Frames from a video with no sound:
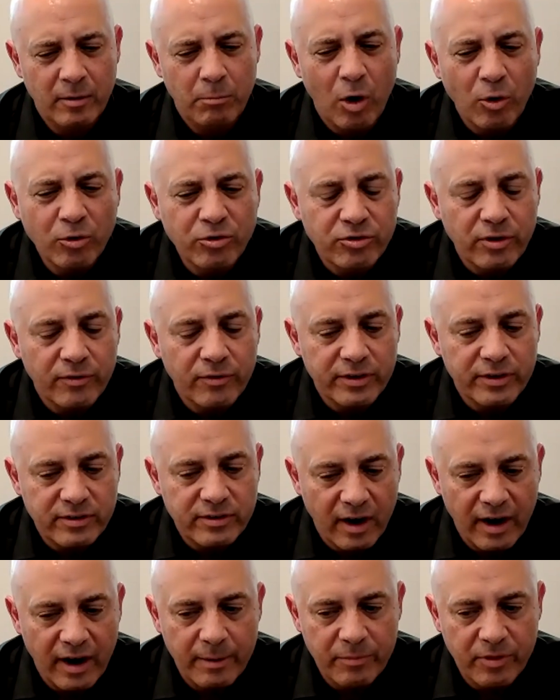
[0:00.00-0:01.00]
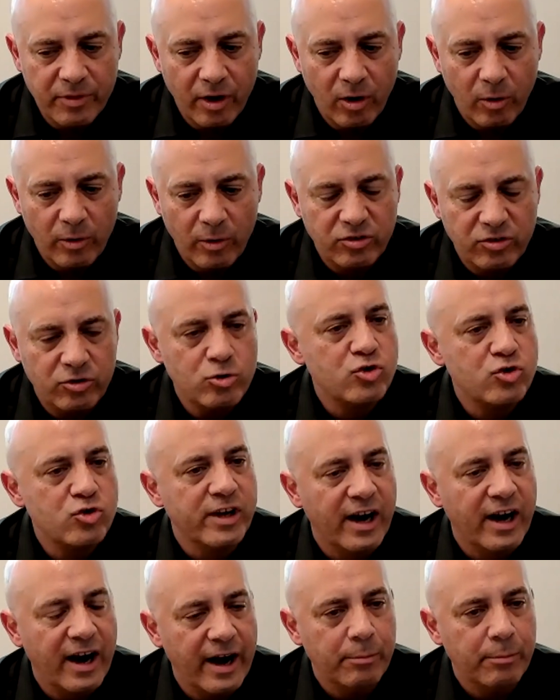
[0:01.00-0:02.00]
Most of the time, though, it's
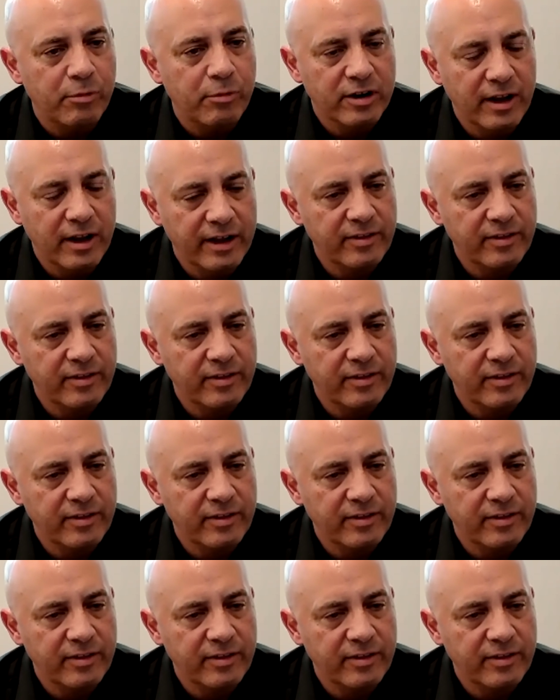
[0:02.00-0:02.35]
usually a hybrid.